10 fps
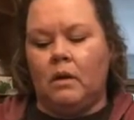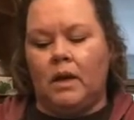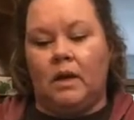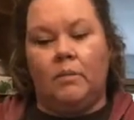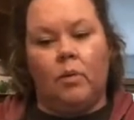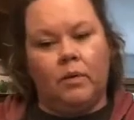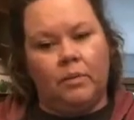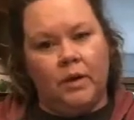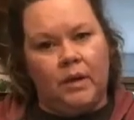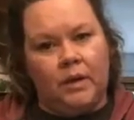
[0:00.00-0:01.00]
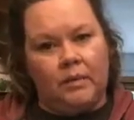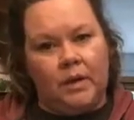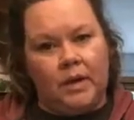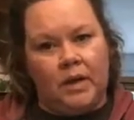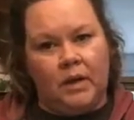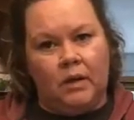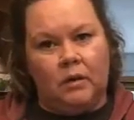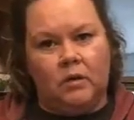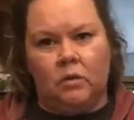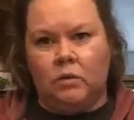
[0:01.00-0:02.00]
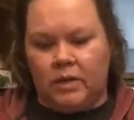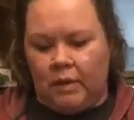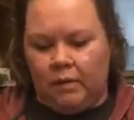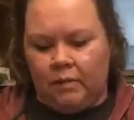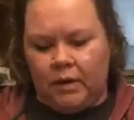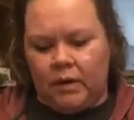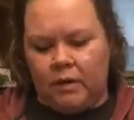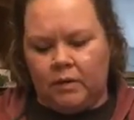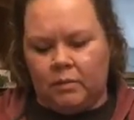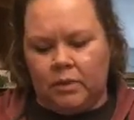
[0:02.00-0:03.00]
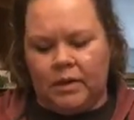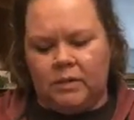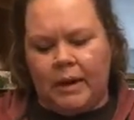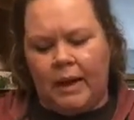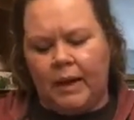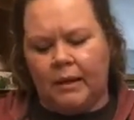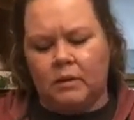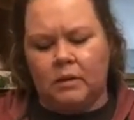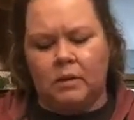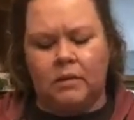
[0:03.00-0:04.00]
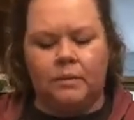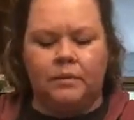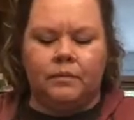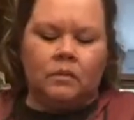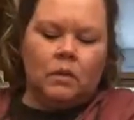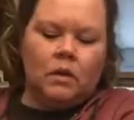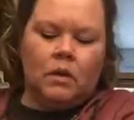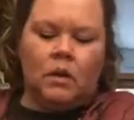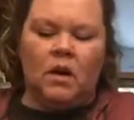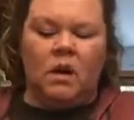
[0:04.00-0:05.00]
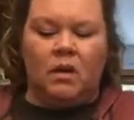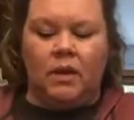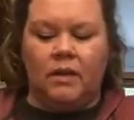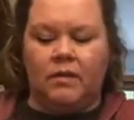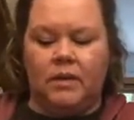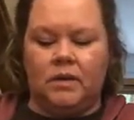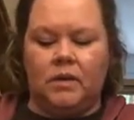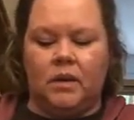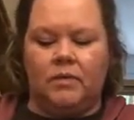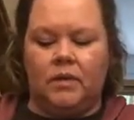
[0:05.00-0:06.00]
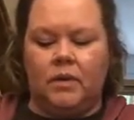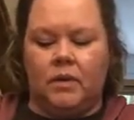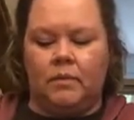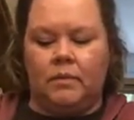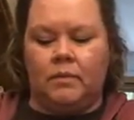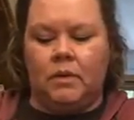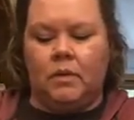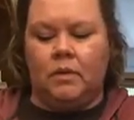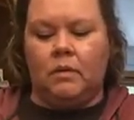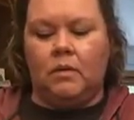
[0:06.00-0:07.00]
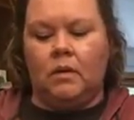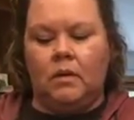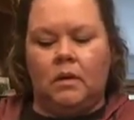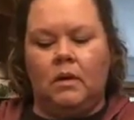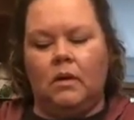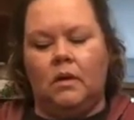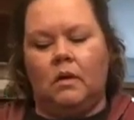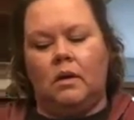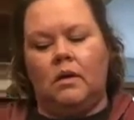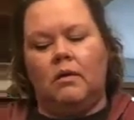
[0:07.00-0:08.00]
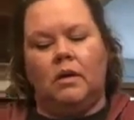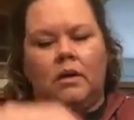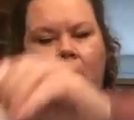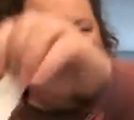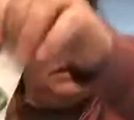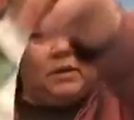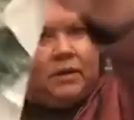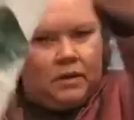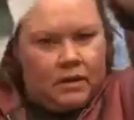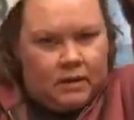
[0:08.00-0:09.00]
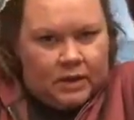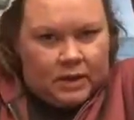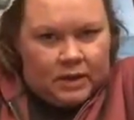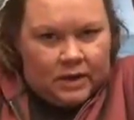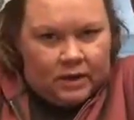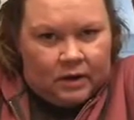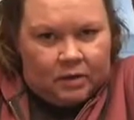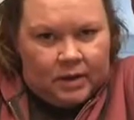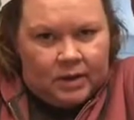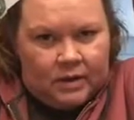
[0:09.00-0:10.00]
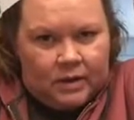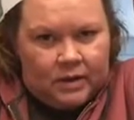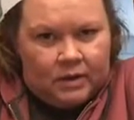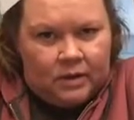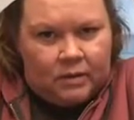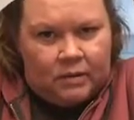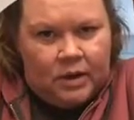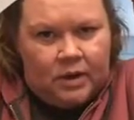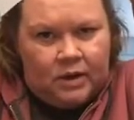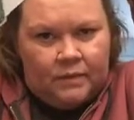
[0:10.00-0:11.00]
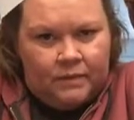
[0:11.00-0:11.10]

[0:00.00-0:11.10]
a border print and making cool table runners or placemats or all that fun stuff with them. So, oh look, I didn't quite, the green,